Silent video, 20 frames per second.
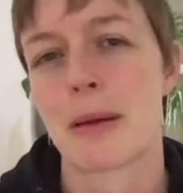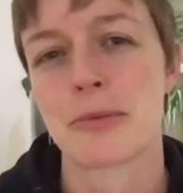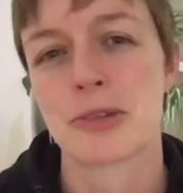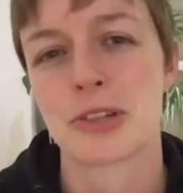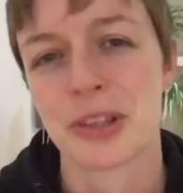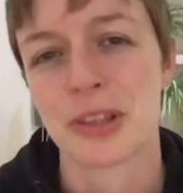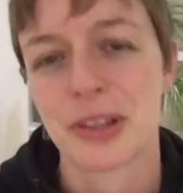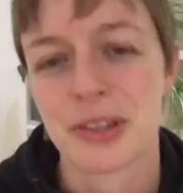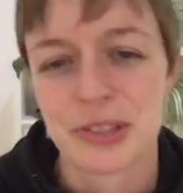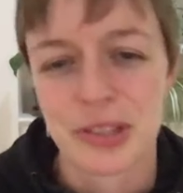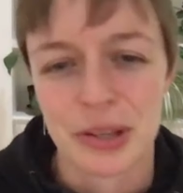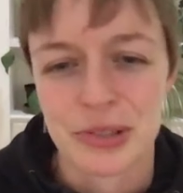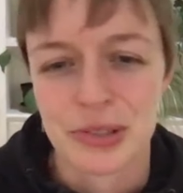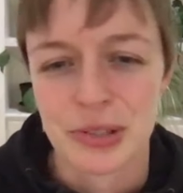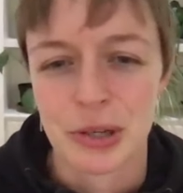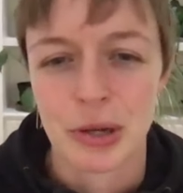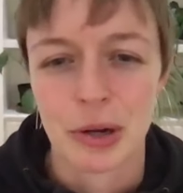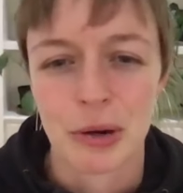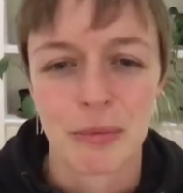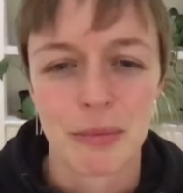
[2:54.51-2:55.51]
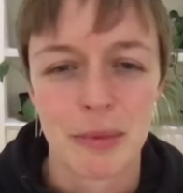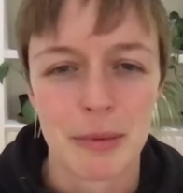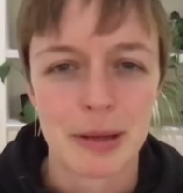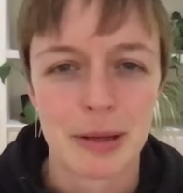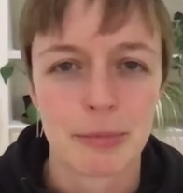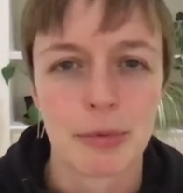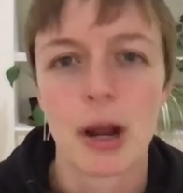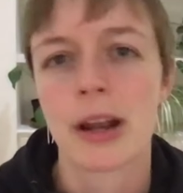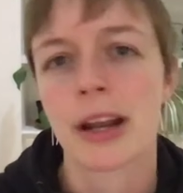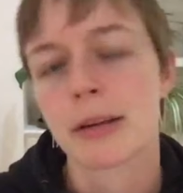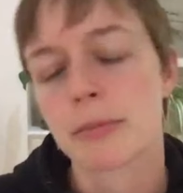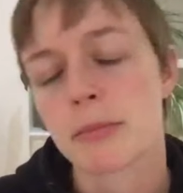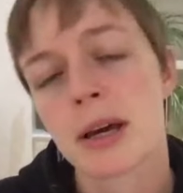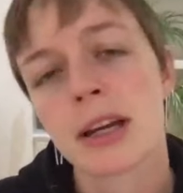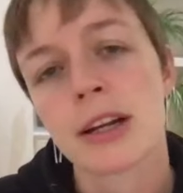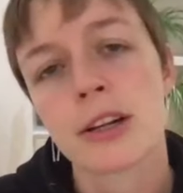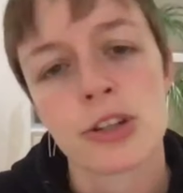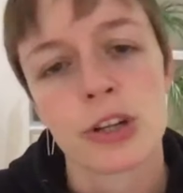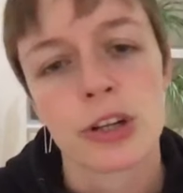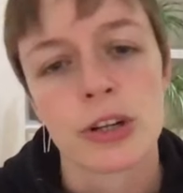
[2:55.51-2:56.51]
I'm sure there's also maybe product
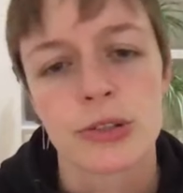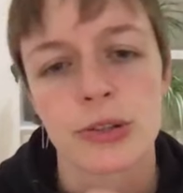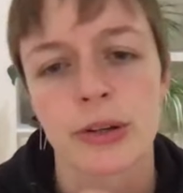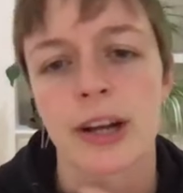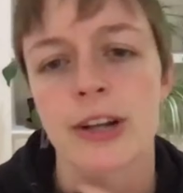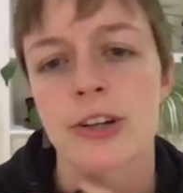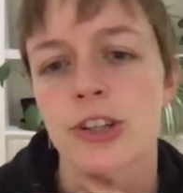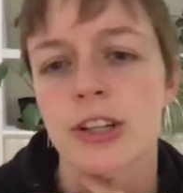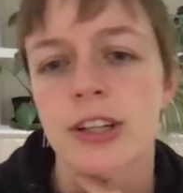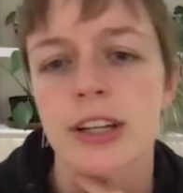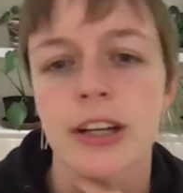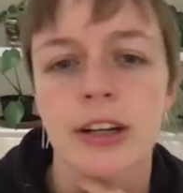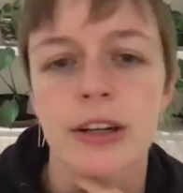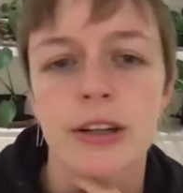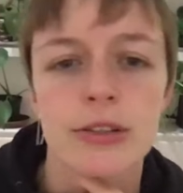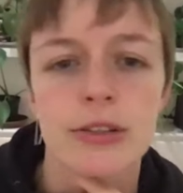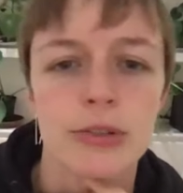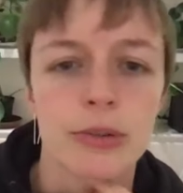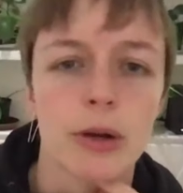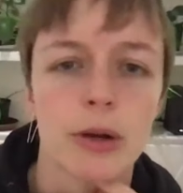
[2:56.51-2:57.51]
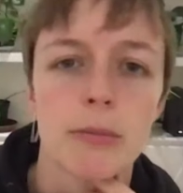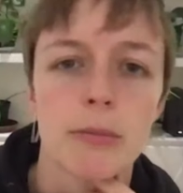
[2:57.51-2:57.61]
managers or engineers or